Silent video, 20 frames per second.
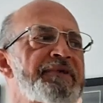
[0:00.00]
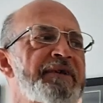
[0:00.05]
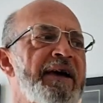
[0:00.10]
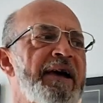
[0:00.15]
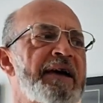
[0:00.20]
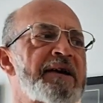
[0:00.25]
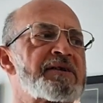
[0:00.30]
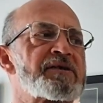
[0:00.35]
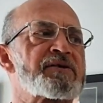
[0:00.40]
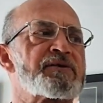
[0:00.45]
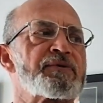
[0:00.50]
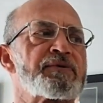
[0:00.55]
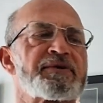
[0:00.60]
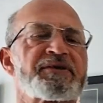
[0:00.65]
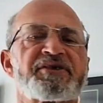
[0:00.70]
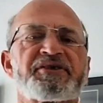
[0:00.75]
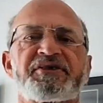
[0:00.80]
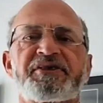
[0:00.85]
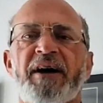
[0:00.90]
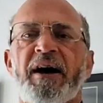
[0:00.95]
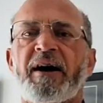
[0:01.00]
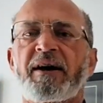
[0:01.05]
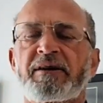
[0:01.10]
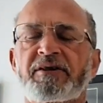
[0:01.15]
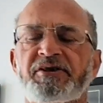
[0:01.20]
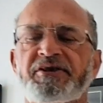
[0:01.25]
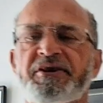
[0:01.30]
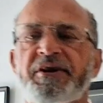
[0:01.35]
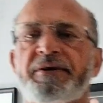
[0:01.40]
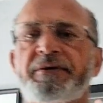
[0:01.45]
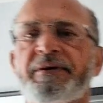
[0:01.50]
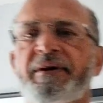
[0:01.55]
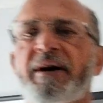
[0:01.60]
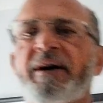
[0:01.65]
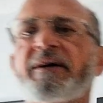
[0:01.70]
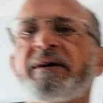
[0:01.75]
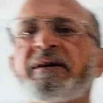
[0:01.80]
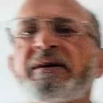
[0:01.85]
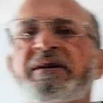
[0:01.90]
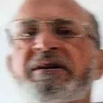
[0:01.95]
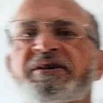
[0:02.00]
Yeah, it's called a Snark tuner.